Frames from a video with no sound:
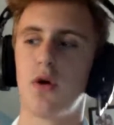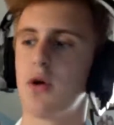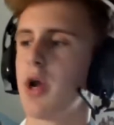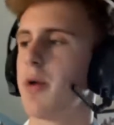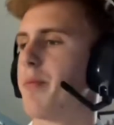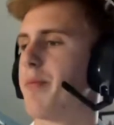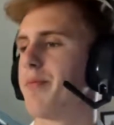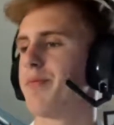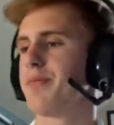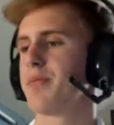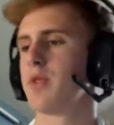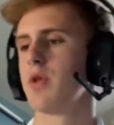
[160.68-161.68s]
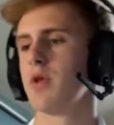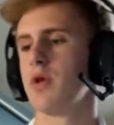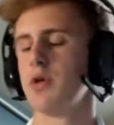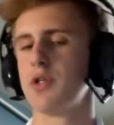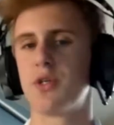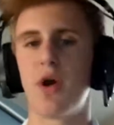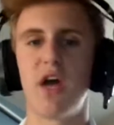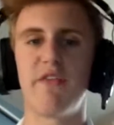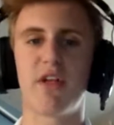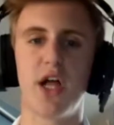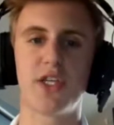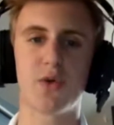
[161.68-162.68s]
Okay, so I
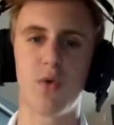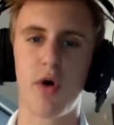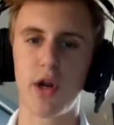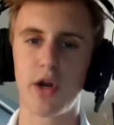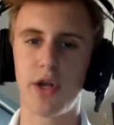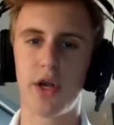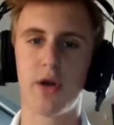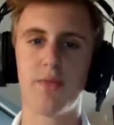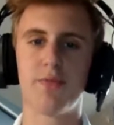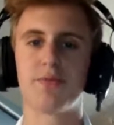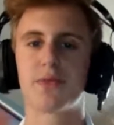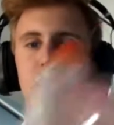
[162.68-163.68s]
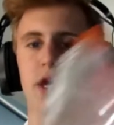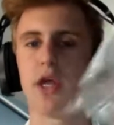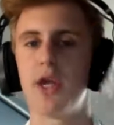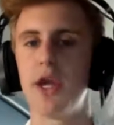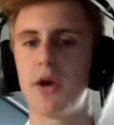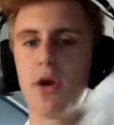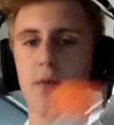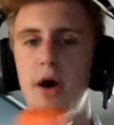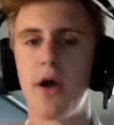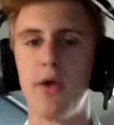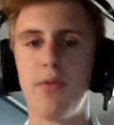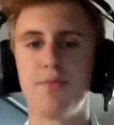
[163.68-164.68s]
have a glass of water here and a Gatorade
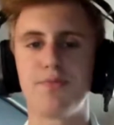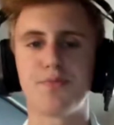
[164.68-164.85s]
bottle. And